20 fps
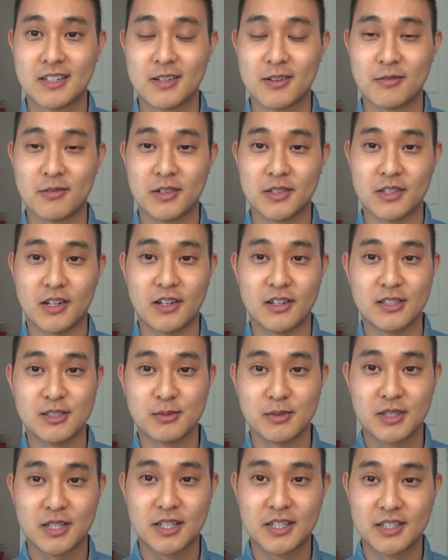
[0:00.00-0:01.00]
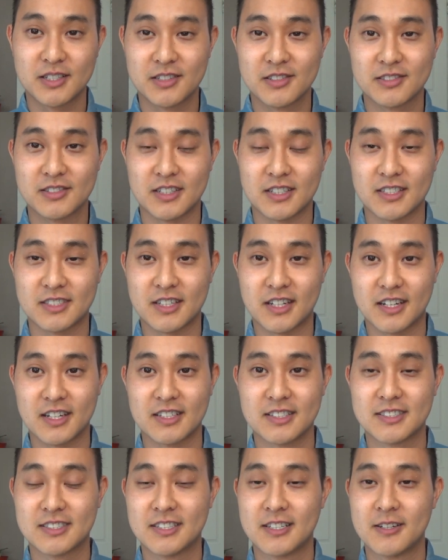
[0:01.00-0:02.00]
with all these materials and
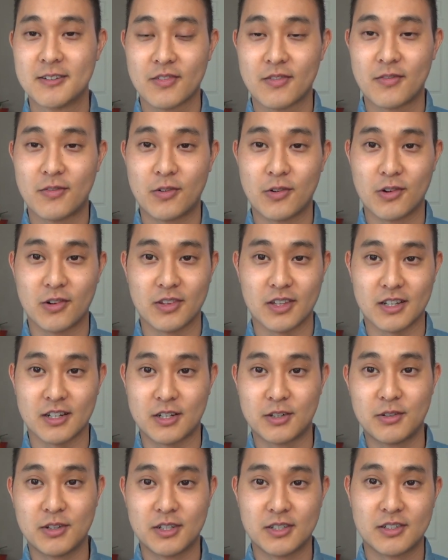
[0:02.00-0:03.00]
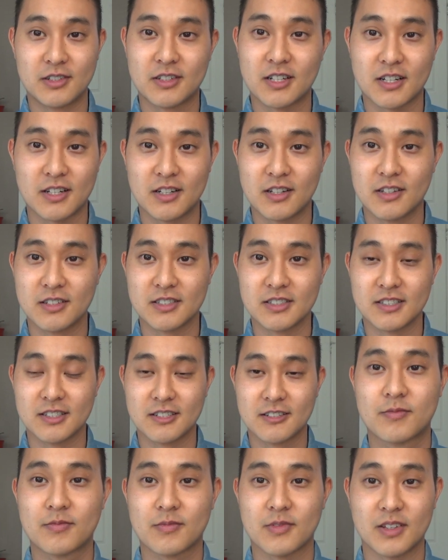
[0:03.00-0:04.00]
designs for like greener technology,
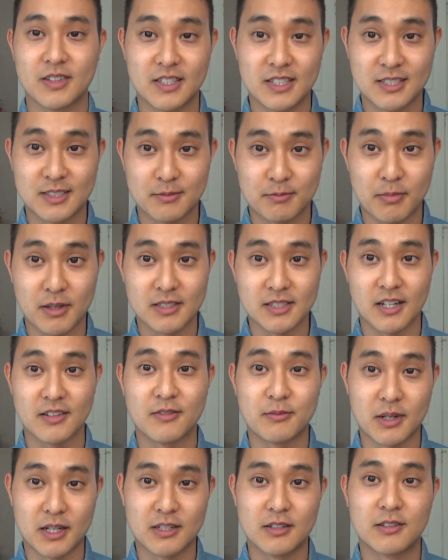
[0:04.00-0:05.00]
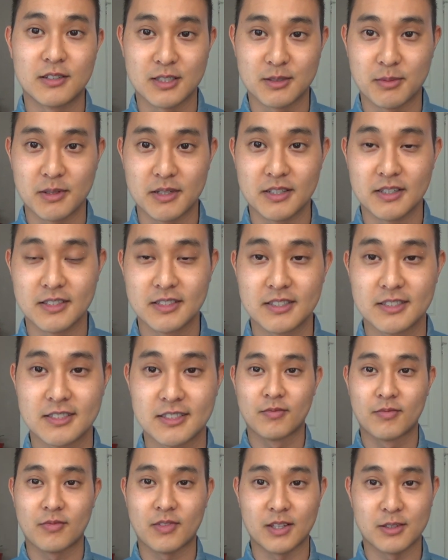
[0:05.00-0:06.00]
at least based off of my own experience.
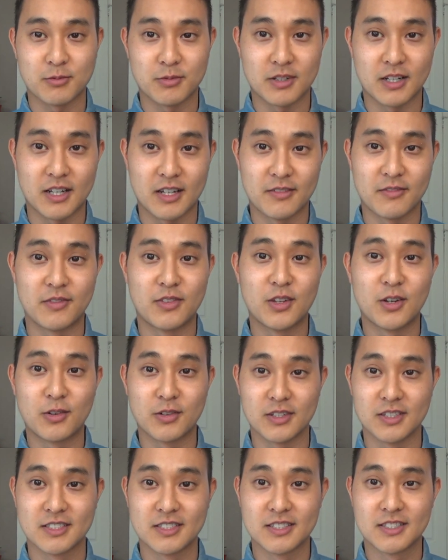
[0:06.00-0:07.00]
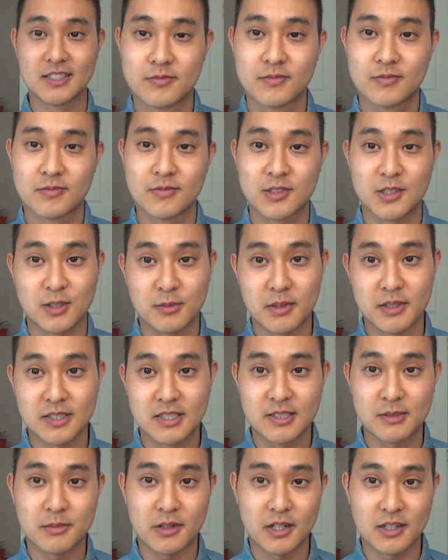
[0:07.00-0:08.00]
That's what I've noticed. So you might see
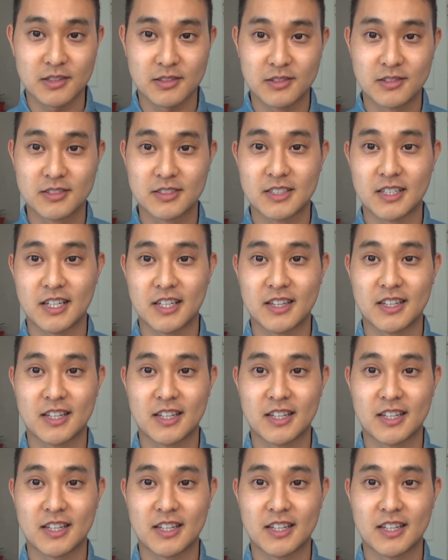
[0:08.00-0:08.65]
some articles saying